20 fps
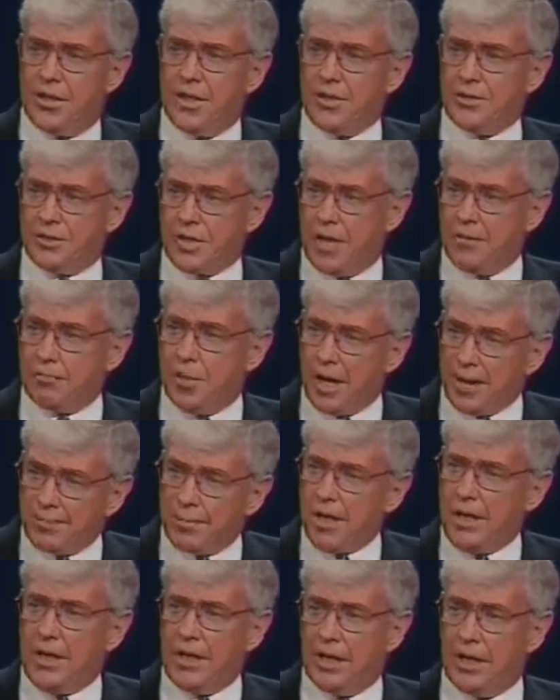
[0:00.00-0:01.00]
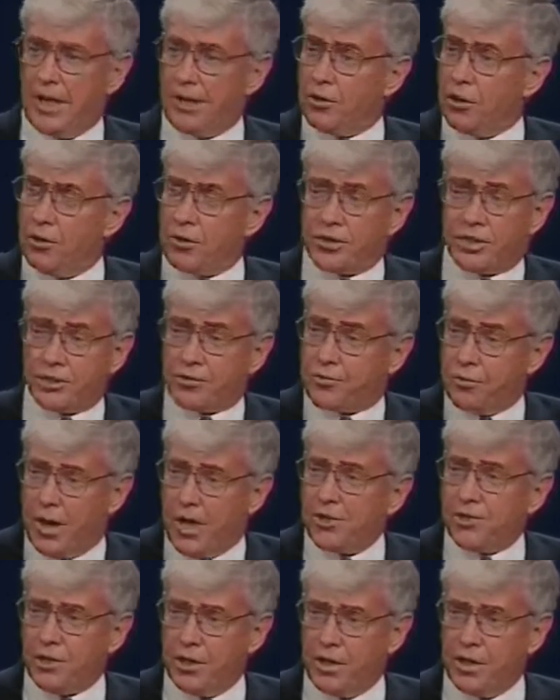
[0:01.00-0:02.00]
as that might be, and I know it's a
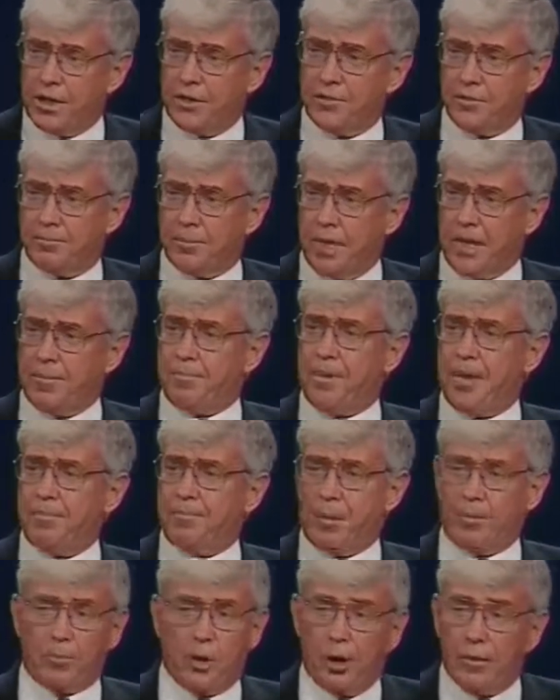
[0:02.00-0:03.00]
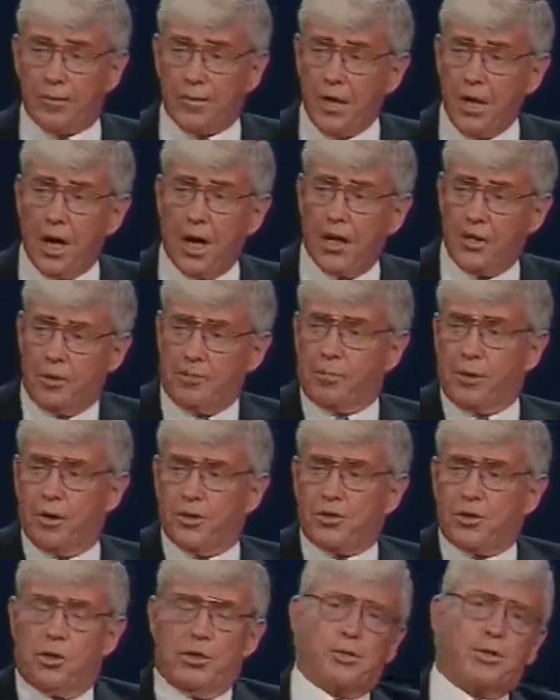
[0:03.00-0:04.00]
tragedy to many people both on the
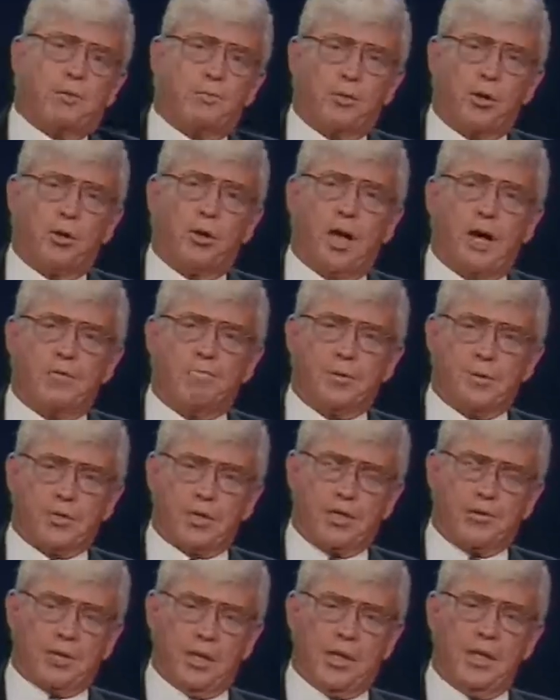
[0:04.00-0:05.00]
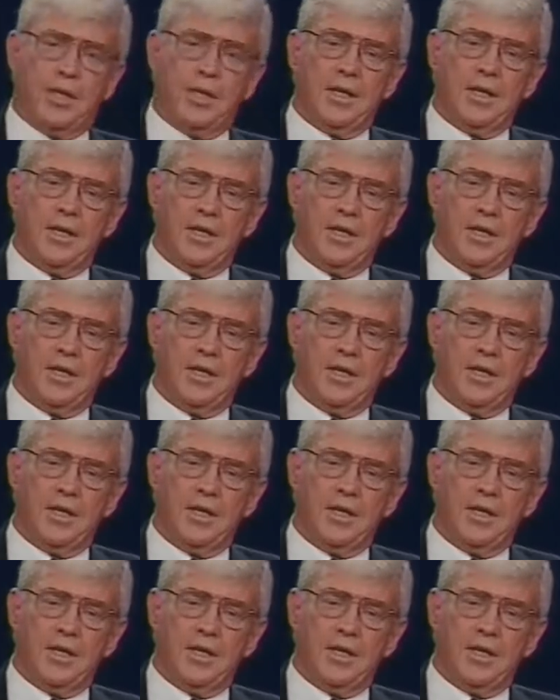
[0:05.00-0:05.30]
pro-choice and pro-life position,